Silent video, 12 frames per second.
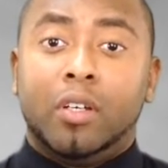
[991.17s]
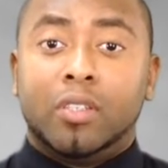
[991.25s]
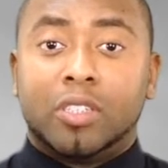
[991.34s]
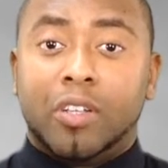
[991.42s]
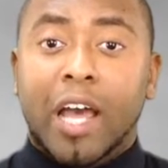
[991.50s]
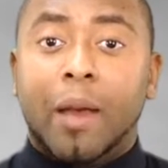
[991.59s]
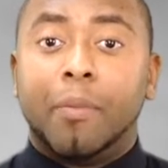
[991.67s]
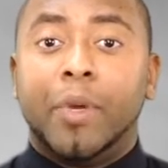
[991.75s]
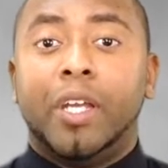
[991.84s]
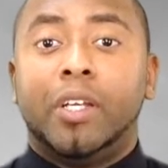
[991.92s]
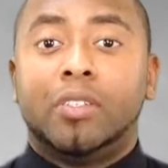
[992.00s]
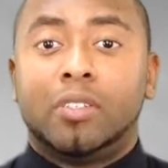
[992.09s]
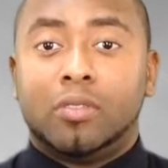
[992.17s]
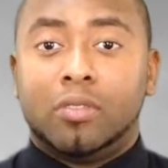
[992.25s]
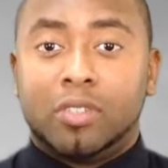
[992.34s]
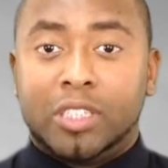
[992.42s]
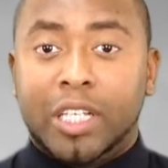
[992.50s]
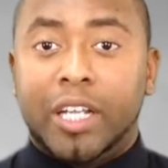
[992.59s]
So that means
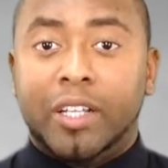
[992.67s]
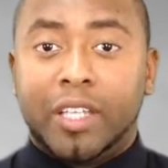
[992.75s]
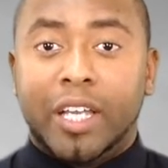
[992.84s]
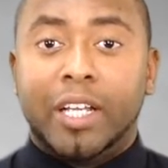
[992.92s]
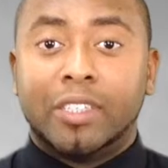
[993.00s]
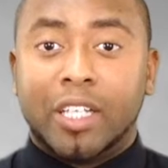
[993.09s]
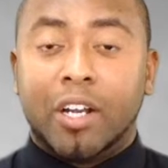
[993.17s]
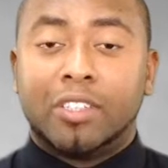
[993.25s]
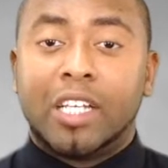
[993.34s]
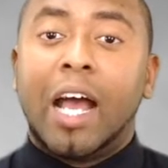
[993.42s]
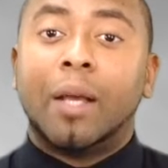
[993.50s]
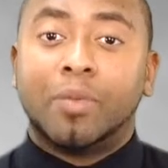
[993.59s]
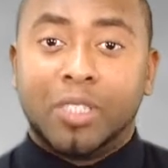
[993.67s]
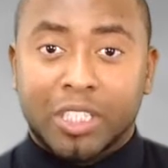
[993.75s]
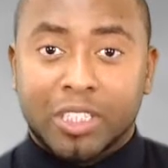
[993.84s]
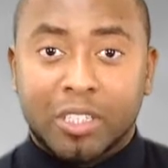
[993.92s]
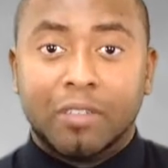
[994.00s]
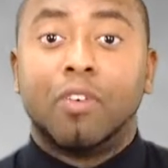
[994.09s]
sending things that are time
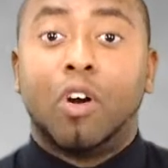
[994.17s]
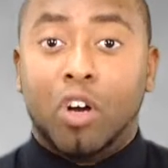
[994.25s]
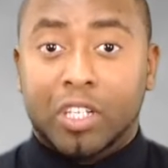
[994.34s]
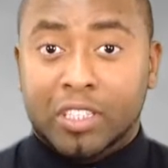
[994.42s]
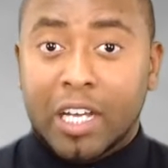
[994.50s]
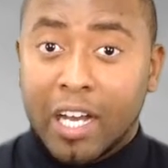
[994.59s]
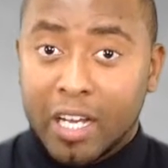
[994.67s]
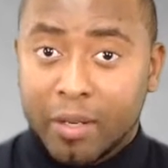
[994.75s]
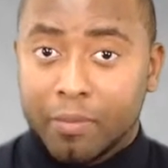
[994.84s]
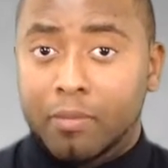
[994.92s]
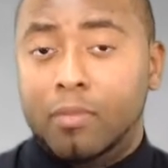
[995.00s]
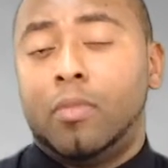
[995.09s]
sensitive on time.